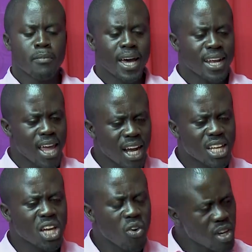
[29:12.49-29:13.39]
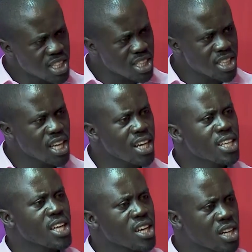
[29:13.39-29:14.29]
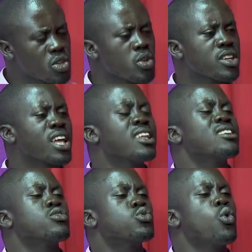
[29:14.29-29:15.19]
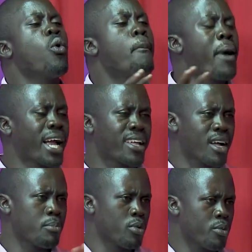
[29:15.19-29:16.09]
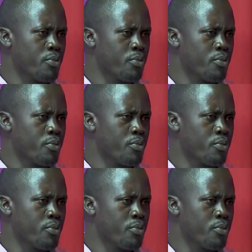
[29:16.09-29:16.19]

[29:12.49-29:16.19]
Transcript: Electrical engineering and electronics, it is so marketable.